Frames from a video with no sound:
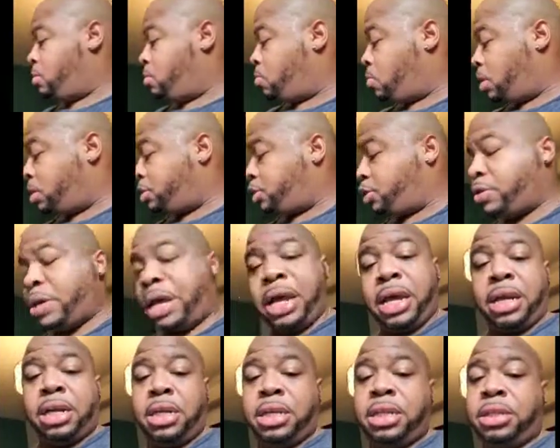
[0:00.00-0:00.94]
once you
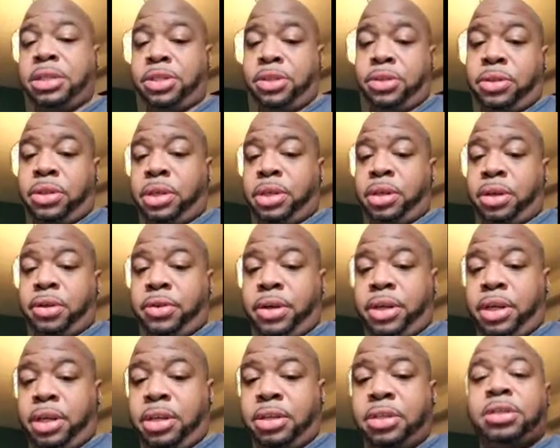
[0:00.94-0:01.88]
add it into the
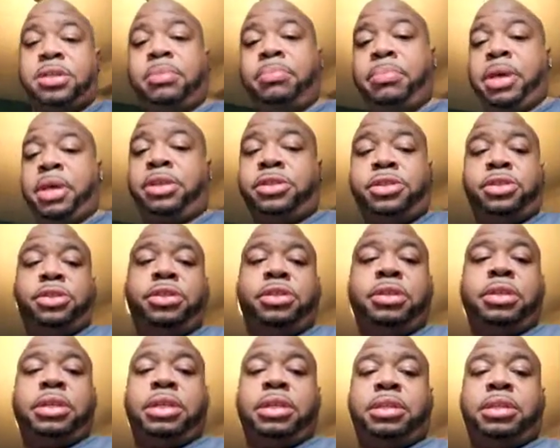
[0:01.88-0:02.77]
ingredients to make sure